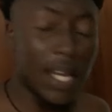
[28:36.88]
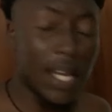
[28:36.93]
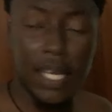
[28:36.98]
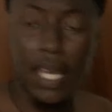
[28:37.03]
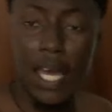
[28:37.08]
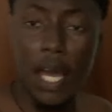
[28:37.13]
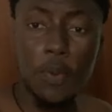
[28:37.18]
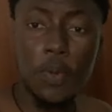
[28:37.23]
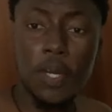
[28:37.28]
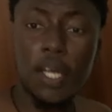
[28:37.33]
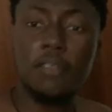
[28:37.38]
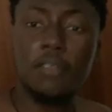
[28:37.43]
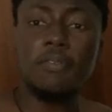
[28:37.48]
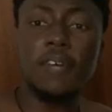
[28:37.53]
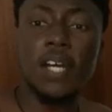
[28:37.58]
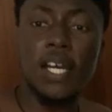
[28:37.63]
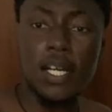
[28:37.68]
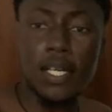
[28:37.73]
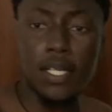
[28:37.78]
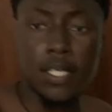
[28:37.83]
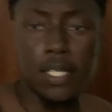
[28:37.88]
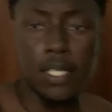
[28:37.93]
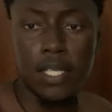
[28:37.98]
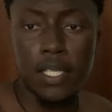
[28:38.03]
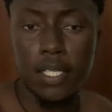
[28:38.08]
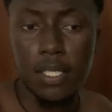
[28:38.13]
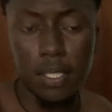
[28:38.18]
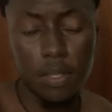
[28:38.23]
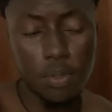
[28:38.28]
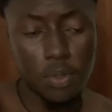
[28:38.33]
yeah, we had fun.
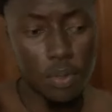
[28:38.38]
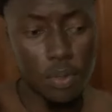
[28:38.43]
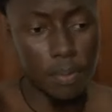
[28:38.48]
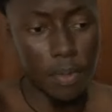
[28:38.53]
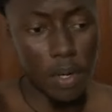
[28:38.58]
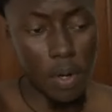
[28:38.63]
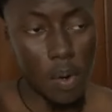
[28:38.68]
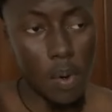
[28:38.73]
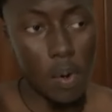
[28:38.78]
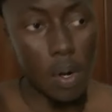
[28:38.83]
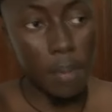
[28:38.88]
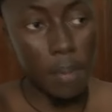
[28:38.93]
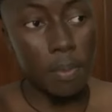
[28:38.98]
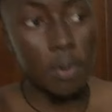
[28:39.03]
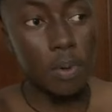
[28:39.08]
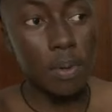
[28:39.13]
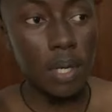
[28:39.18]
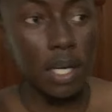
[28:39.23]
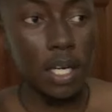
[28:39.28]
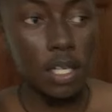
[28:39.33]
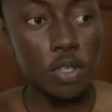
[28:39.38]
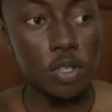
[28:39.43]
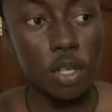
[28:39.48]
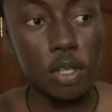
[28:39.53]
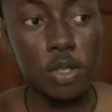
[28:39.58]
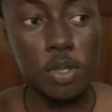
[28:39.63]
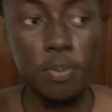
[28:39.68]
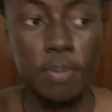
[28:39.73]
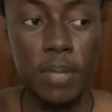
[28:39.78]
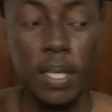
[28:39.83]
See you tomorrow. I'm going actually
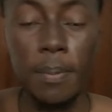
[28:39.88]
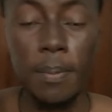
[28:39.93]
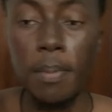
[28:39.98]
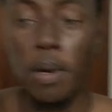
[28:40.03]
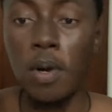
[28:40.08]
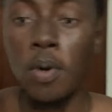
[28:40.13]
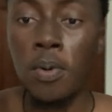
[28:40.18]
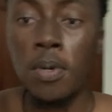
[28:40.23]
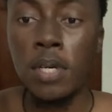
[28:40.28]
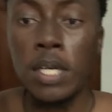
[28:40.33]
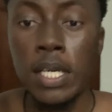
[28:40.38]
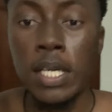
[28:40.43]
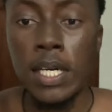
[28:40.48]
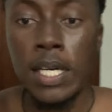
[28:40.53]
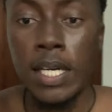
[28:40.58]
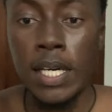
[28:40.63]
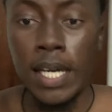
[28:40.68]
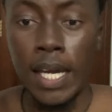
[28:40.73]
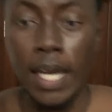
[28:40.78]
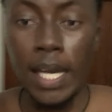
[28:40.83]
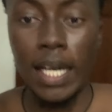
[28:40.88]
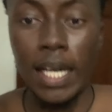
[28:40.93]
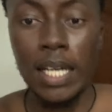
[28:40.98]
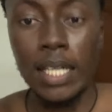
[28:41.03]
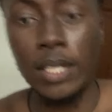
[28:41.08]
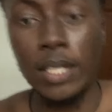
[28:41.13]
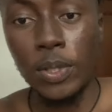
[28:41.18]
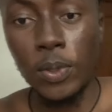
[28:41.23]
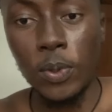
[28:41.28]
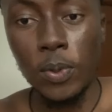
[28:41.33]
to play ball, and I
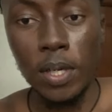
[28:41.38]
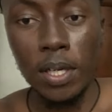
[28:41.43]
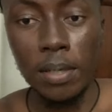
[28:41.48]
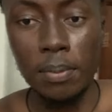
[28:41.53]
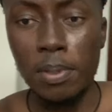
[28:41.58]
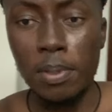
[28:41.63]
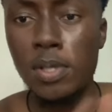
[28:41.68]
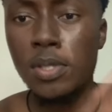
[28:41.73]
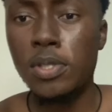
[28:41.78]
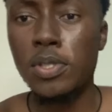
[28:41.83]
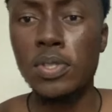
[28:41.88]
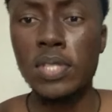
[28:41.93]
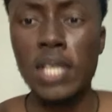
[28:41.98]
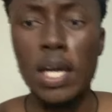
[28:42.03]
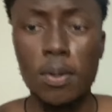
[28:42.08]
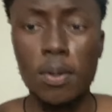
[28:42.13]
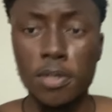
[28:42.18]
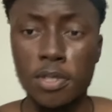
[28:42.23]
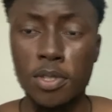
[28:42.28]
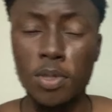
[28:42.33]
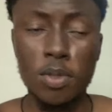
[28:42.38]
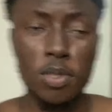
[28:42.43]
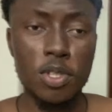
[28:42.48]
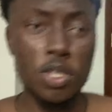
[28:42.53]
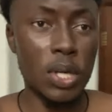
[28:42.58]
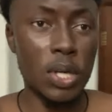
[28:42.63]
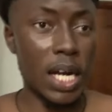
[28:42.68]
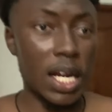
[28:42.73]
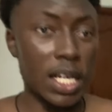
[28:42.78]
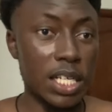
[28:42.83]
know today I was so
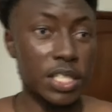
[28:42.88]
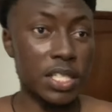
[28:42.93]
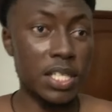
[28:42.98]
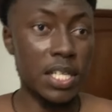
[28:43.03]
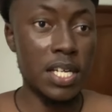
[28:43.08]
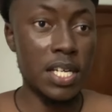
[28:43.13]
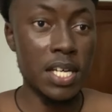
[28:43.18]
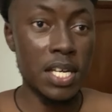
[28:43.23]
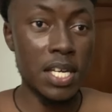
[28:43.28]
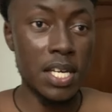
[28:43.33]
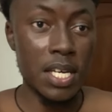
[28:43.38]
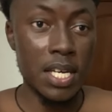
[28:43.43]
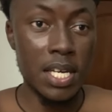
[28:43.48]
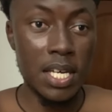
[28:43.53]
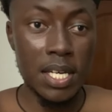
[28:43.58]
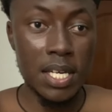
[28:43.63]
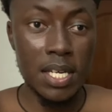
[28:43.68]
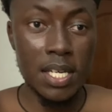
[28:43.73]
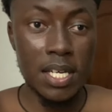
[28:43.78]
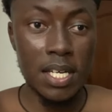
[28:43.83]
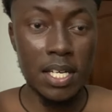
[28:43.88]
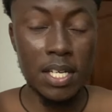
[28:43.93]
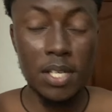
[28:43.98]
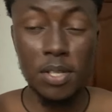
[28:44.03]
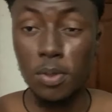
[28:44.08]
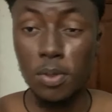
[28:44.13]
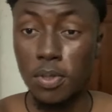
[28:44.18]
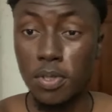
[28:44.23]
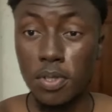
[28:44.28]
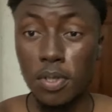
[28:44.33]
trash.
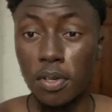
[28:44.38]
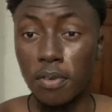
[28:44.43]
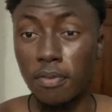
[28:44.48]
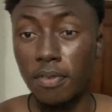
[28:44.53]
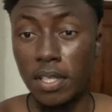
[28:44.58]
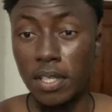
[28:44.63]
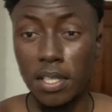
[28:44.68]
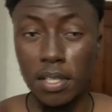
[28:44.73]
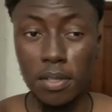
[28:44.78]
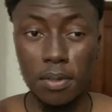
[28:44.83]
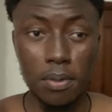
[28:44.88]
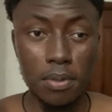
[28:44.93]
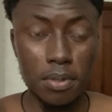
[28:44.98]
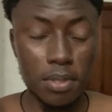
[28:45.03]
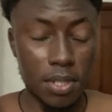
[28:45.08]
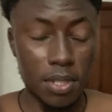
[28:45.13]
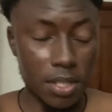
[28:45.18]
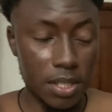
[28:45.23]
You saw videos,